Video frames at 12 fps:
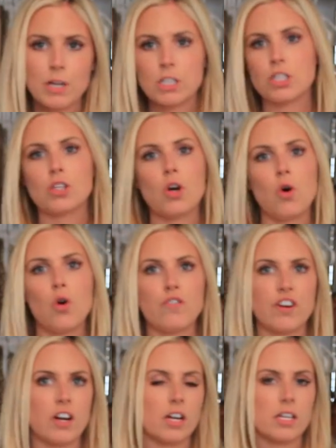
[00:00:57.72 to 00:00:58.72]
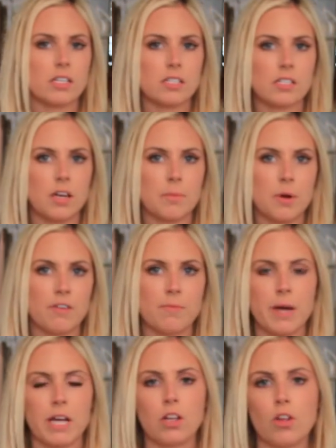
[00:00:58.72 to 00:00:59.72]
wanted to go over some of
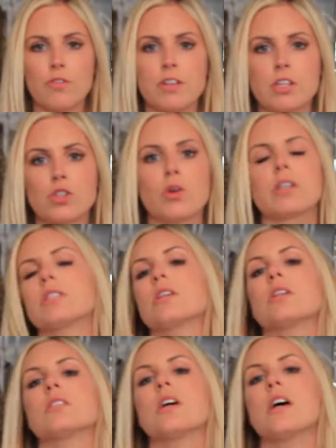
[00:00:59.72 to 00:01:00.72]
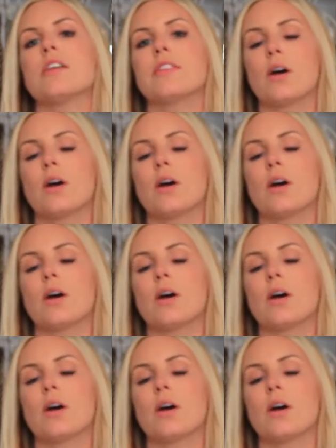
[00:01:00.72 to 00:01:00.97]
my clothing choices